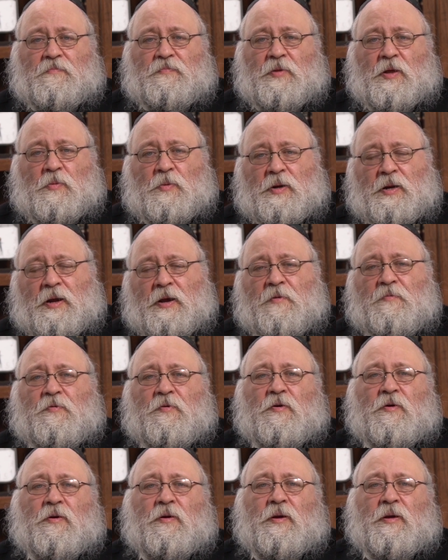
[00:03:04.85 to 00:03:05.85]
that
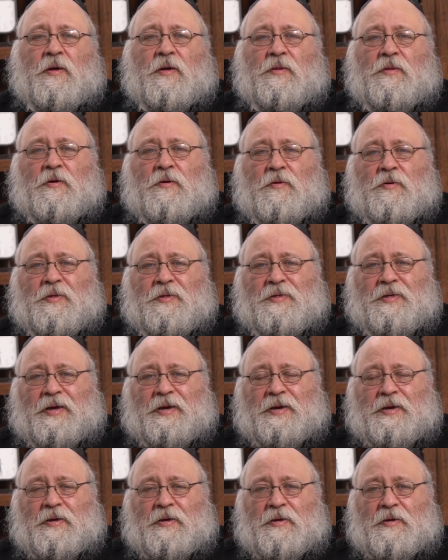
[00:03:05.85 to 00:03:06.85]
whenever there is
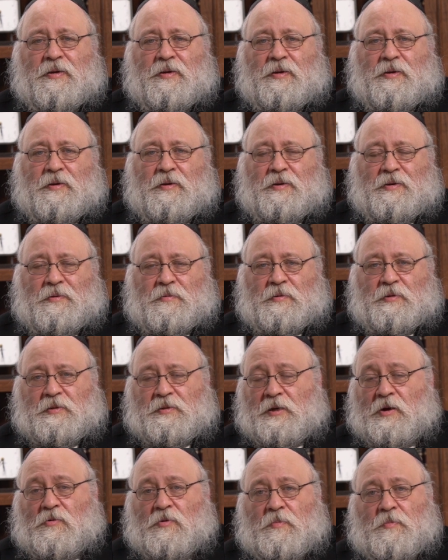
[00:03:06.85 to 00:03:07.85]
a
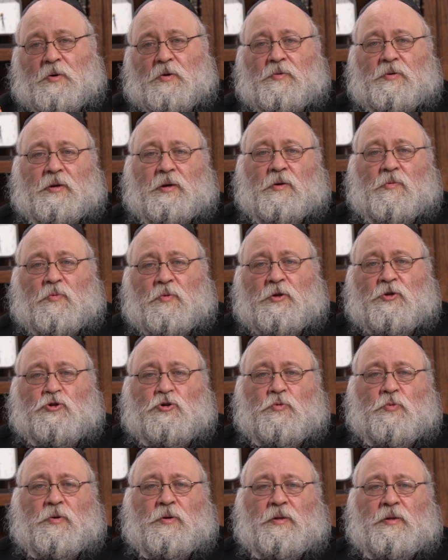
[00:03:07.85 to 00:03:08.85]
ceremony, a
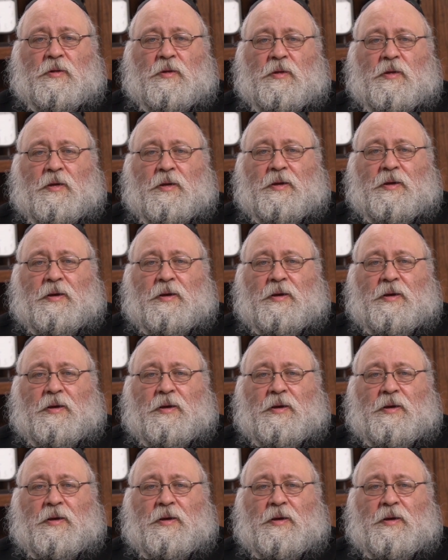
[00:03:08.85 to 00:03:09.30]
ritual,